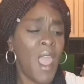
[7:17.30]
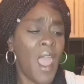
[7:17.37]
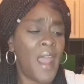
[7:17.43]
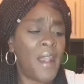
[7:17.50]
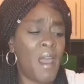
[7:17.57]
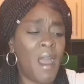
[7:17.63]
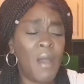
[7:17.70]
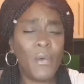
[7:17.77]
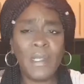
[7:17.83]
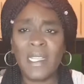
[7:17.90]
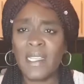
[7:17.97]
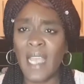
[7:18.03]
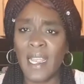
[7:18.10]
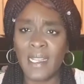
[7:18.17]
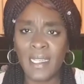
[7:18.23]
And I
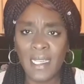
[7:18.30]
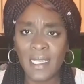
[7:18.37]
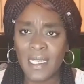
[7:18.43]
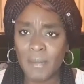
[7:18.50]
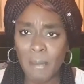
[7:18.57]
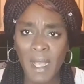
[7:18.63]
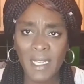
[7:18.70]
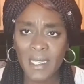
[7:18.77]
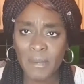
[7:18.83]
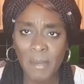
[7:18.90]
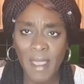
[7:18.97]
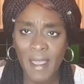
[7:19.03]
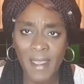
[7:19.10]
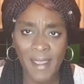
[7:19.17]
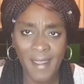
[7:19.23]
was saying this must
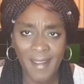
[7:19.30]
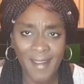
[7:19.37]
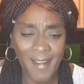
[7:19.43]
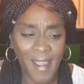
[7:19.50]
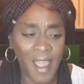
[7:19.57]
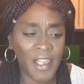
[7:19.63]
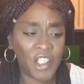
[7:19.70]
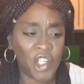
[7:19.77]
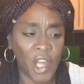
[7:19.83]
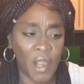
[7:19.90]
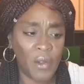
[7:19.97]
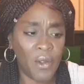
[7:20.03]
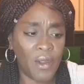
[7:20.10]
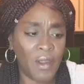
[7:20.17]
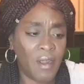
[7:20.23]
be a
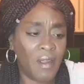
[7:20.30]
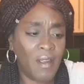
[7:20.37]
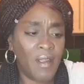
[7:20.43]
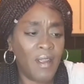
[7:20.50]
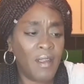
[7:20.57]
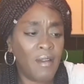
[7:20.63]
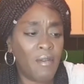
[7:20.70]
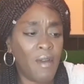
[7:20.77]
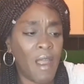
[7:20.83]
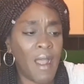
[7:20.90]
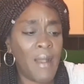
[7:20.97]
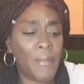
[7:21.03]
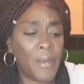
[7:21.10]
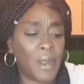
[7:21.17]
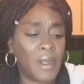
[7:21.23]
joke,
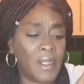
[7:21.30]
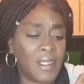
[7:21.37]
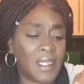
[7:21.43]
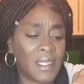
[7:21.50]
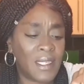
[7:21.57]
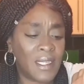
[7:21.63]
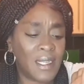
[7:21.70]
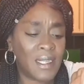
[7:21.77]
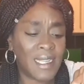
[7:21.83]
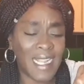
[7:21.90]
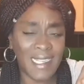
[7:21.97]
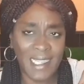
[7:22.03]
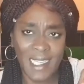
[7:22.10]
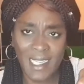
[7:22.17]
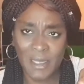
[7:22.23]
right? Because
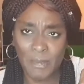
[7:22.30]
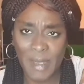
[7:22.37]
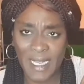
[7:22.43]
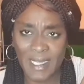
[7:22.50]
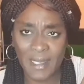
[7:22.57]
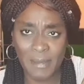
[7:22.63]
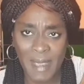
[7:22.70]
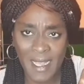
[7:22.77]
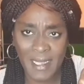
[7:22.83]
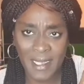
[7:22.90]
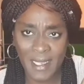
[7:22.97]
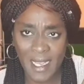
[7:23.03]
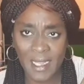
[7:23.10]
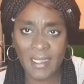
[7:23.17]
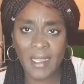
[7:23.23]
that's his best mate's
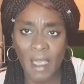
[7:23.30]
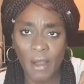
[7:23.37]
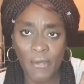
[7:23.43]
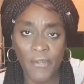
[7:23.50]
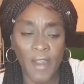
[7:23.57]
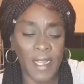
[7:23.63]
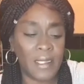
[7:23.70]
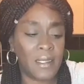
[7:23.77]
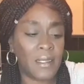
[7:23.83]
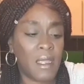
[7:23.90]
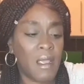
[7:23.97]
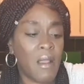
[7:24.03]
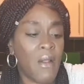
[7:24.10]
ex-girlfriend.